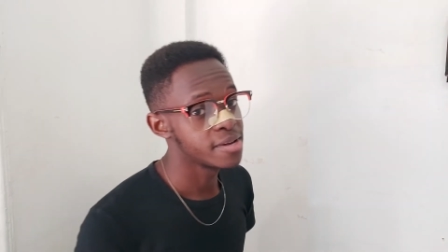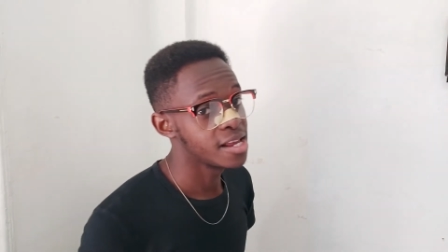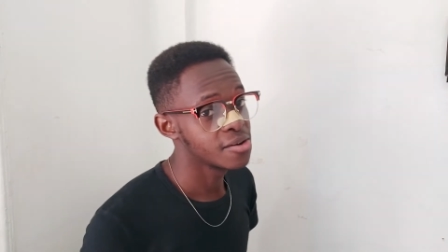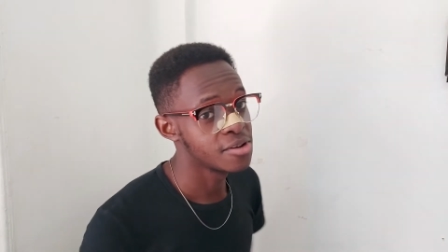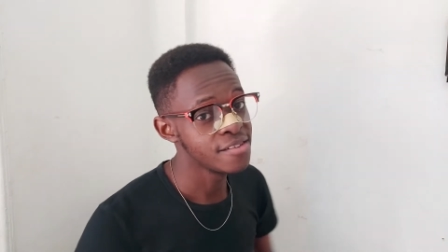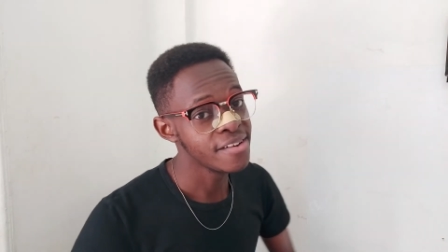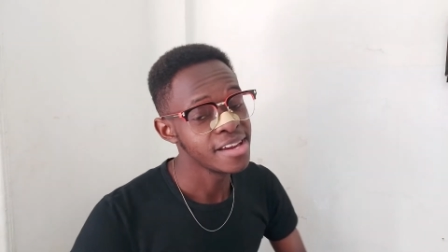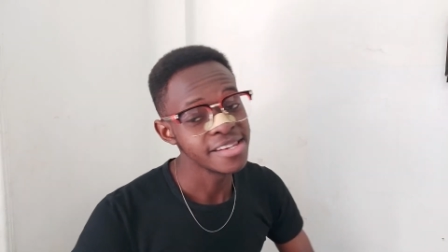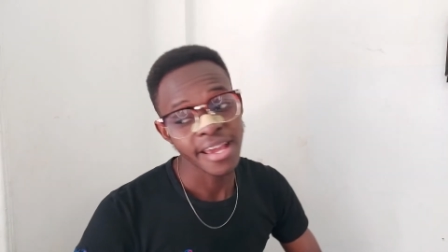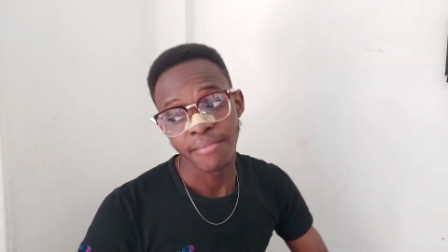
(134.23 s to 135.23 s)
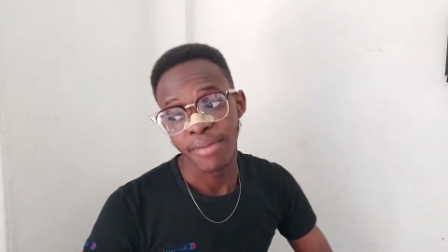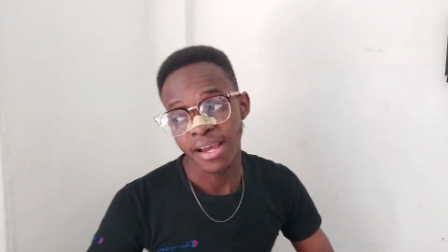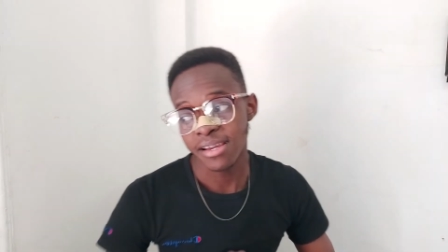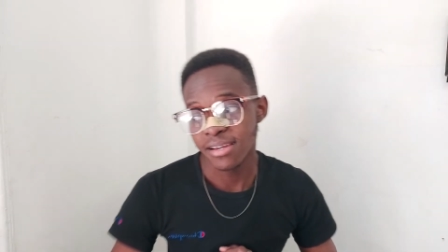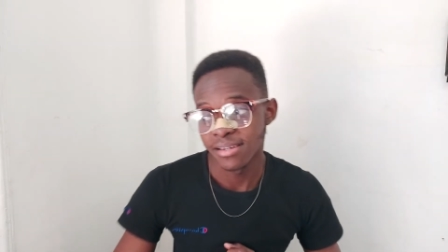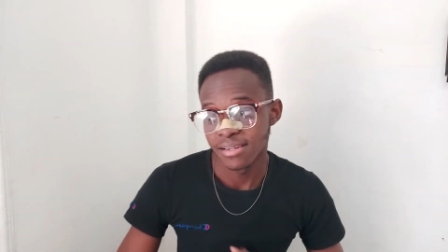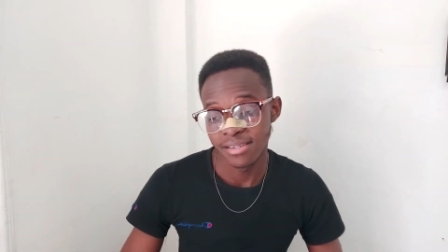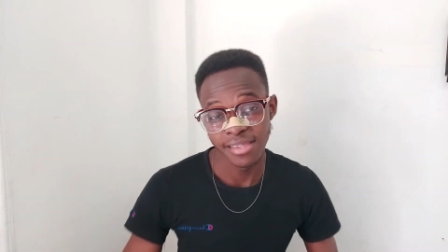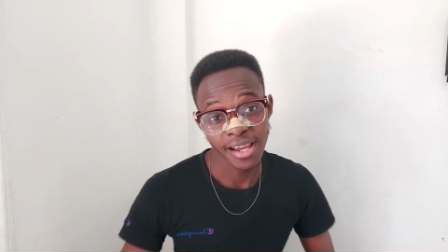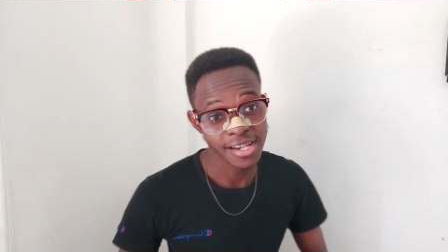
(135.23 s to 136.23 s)
but like whenever I enter a bank,
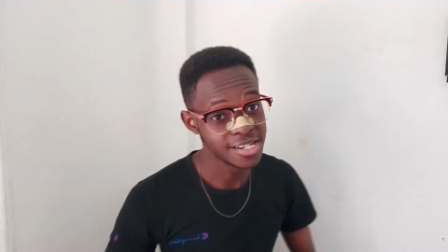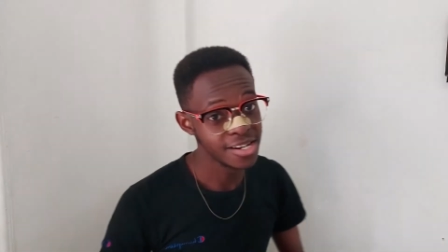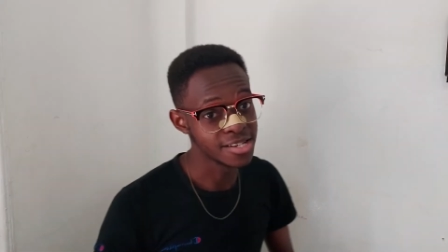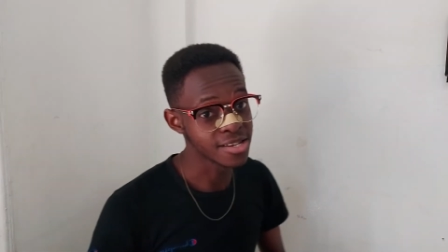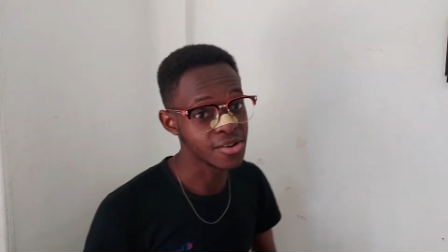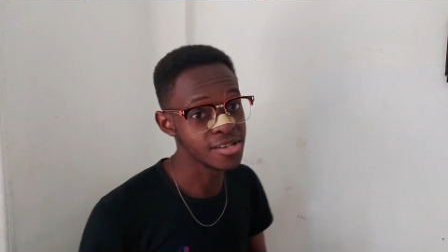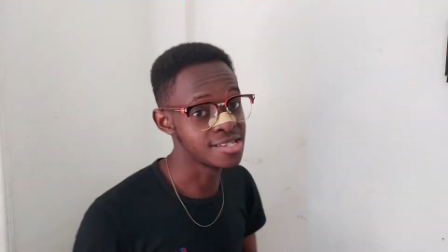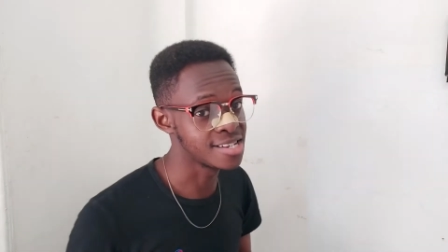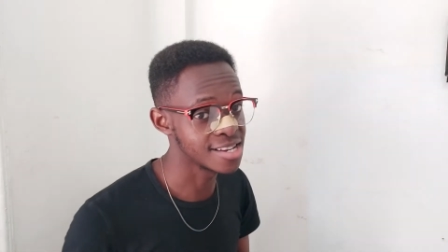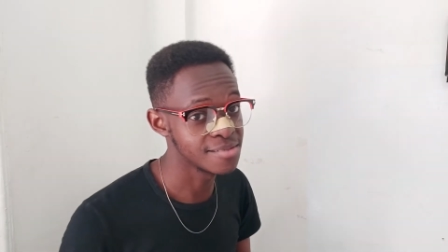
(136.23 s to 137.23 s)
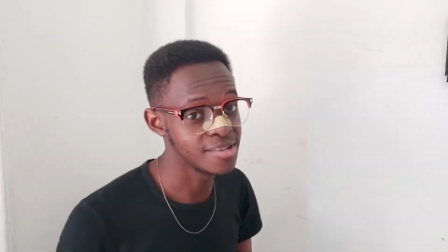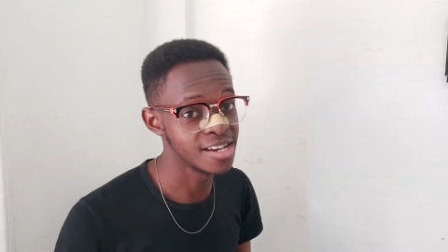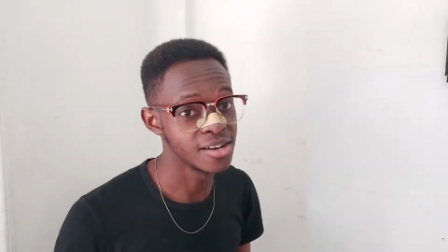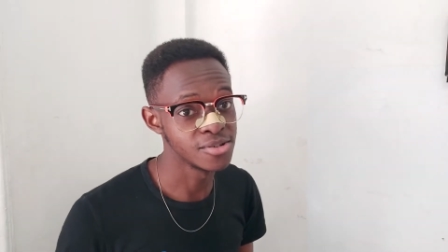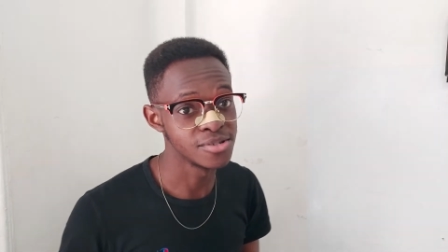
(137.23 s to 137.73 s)
the cashier is always checking me out.